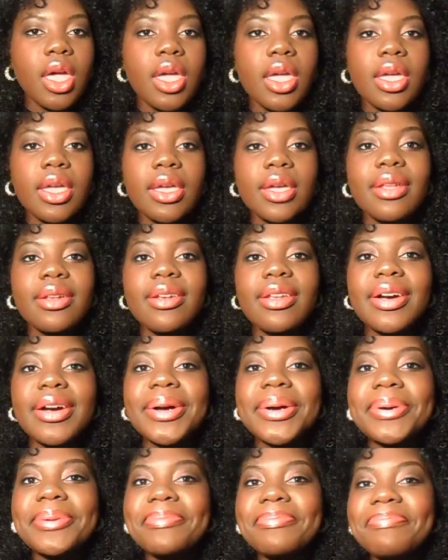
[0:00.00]
And,
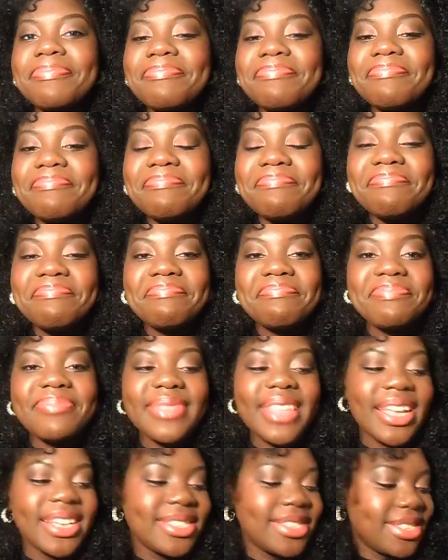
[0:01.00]
um,
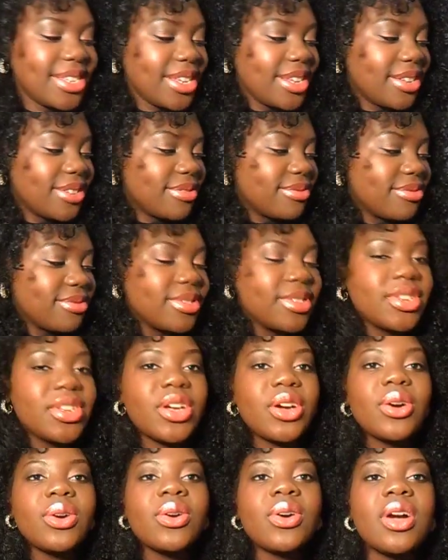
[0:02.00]
it, you
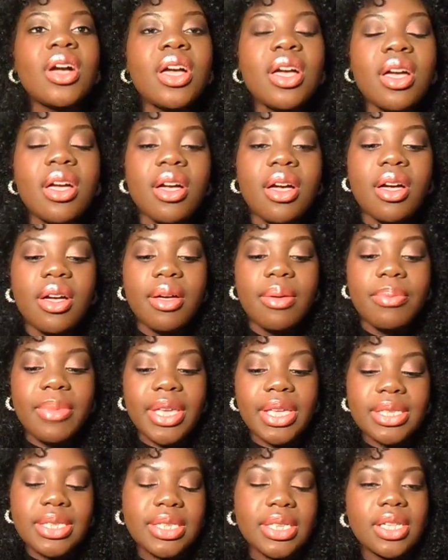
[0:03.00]
know,
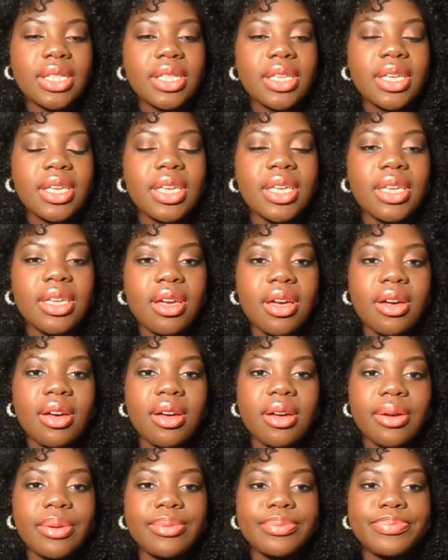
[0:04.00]
basically.
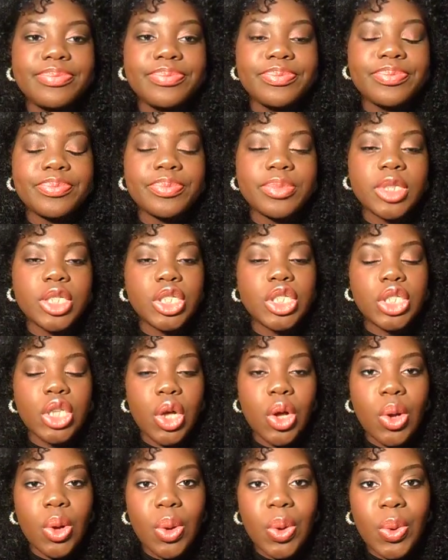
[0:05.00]
Um,
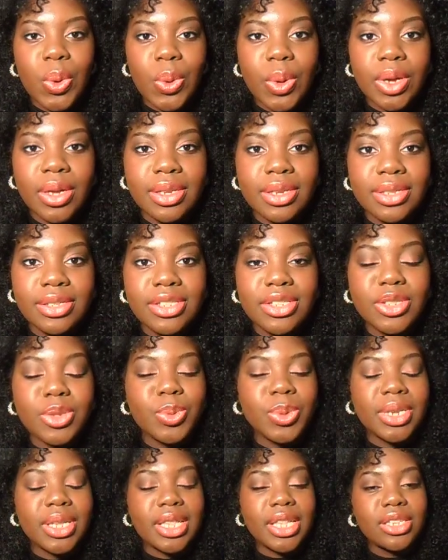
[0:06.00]
so just
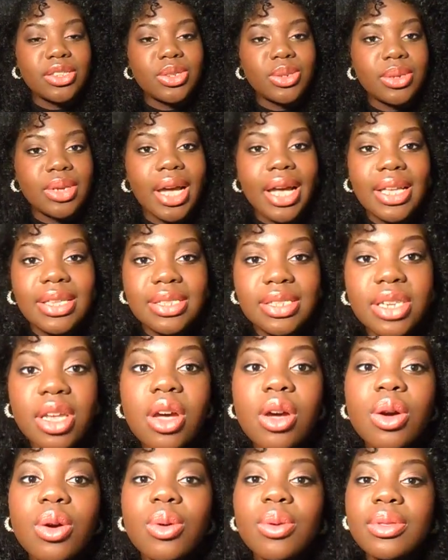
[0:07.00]
want to let you guys
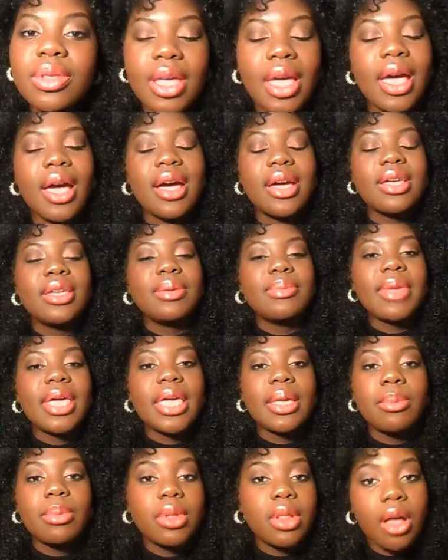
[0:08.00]
know that I am
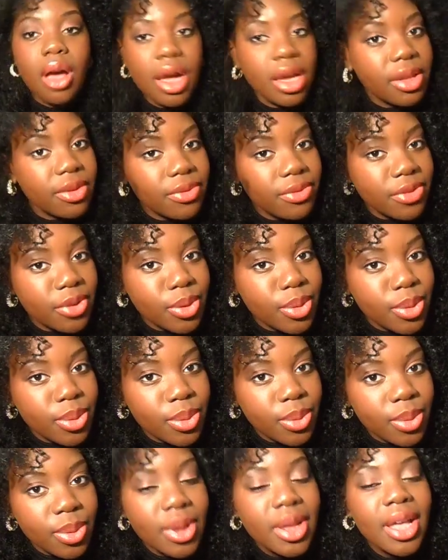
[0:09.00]
a blogging
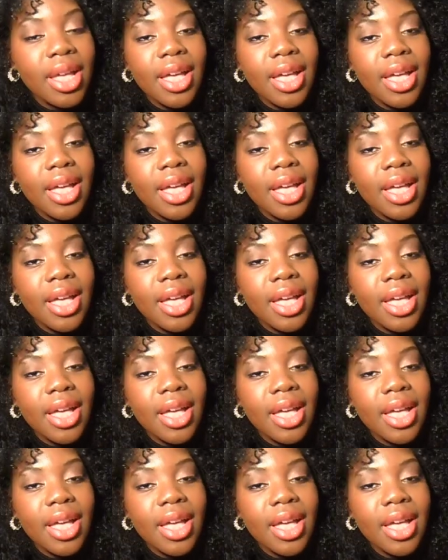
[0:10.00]
fool.